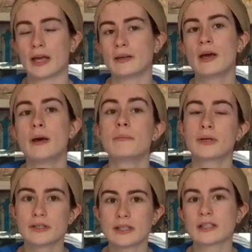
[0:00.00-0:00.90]
head
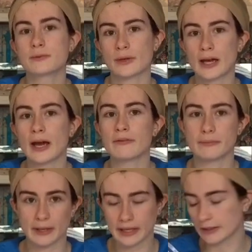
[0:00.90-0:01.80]
because that's what I have
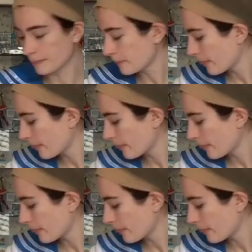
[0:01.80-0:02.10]
on my head.